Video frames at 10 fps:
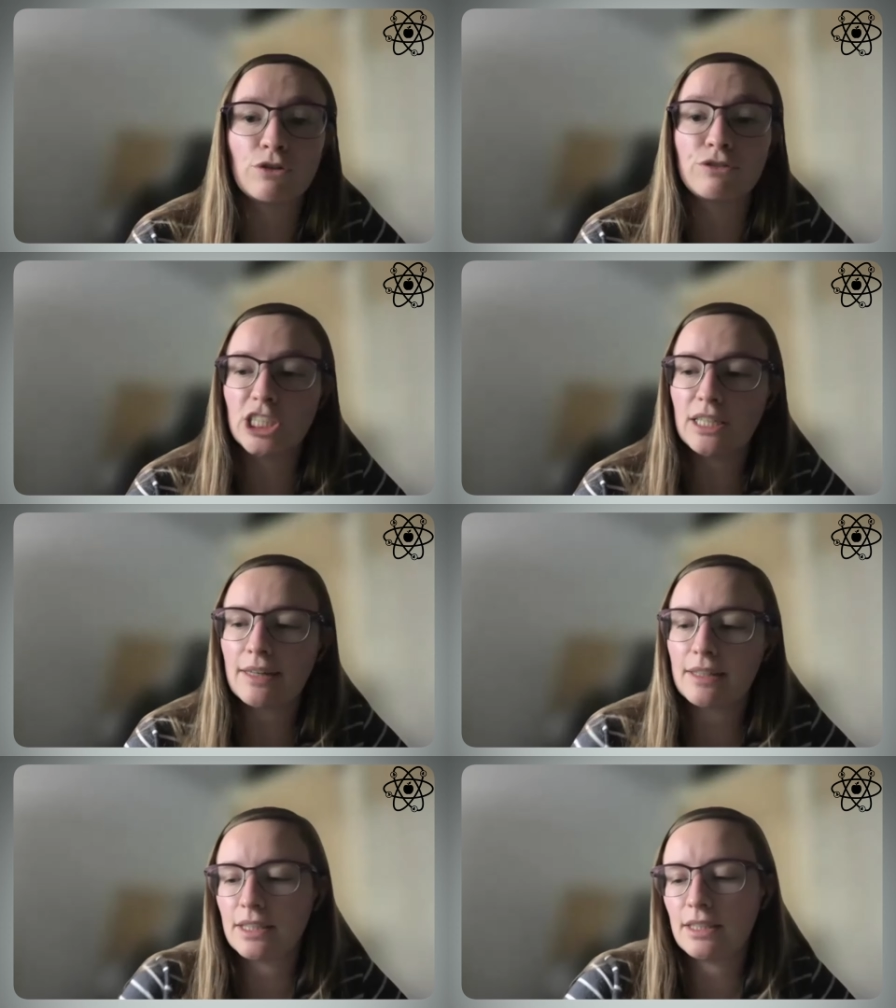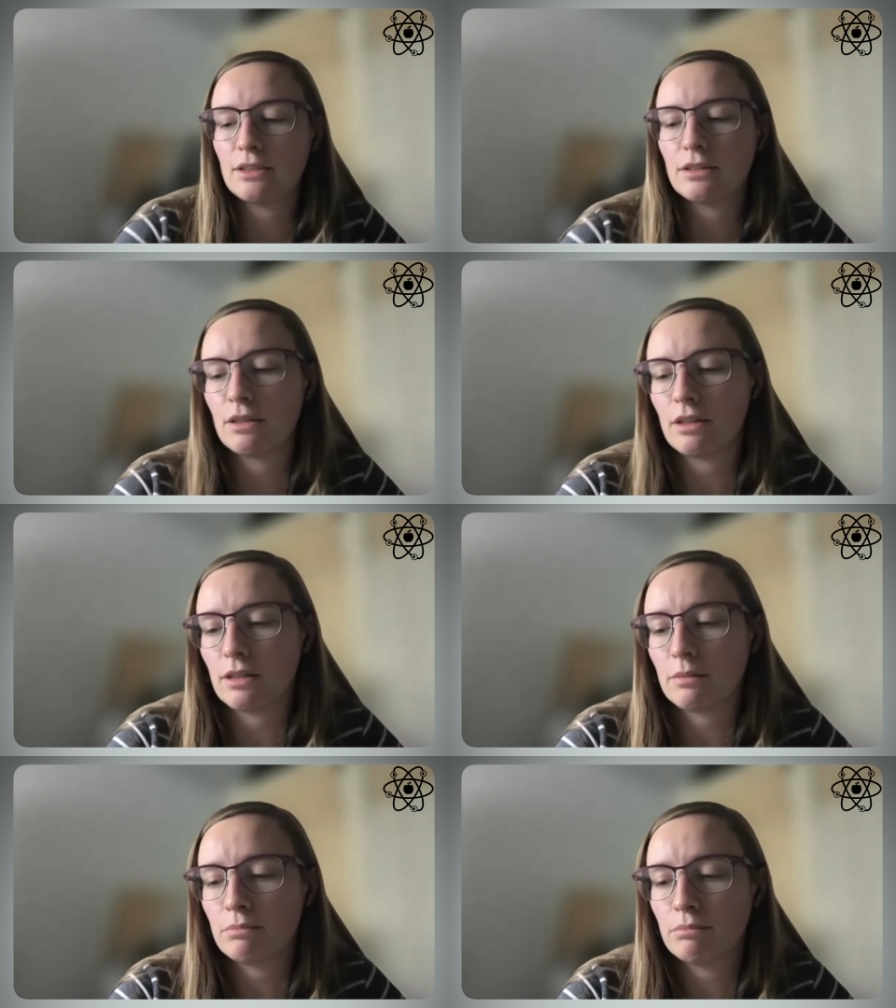of gene editing,
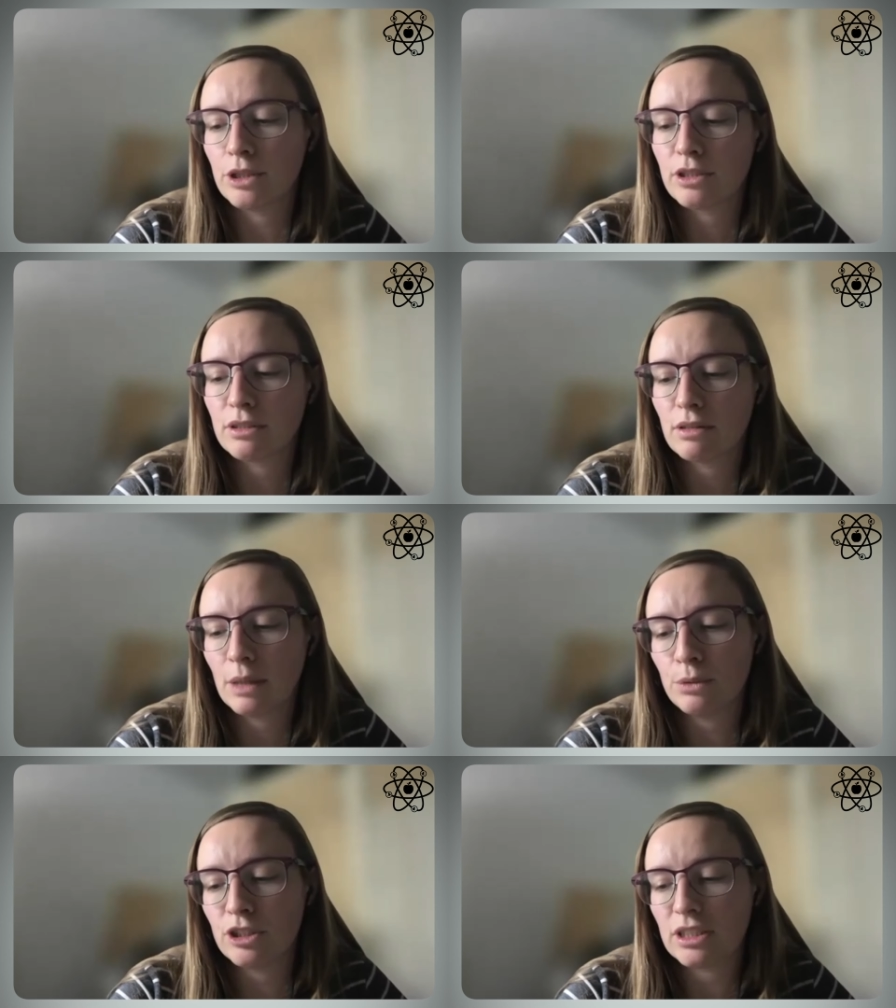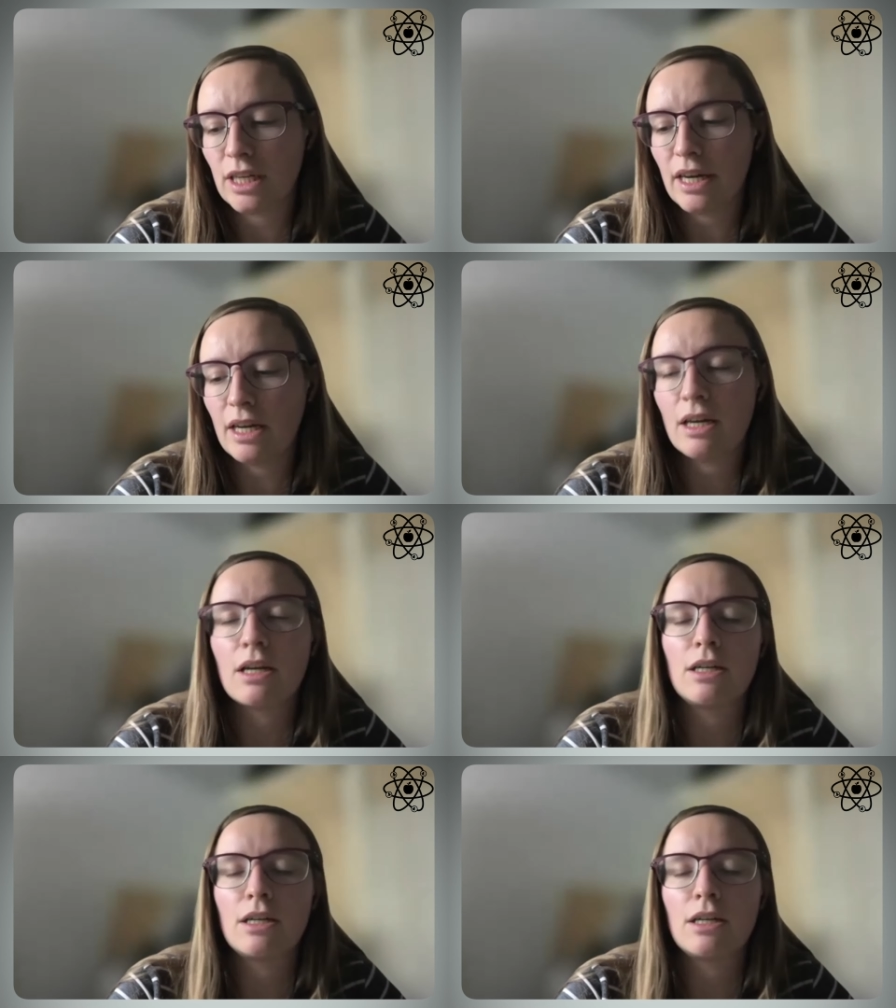but I would say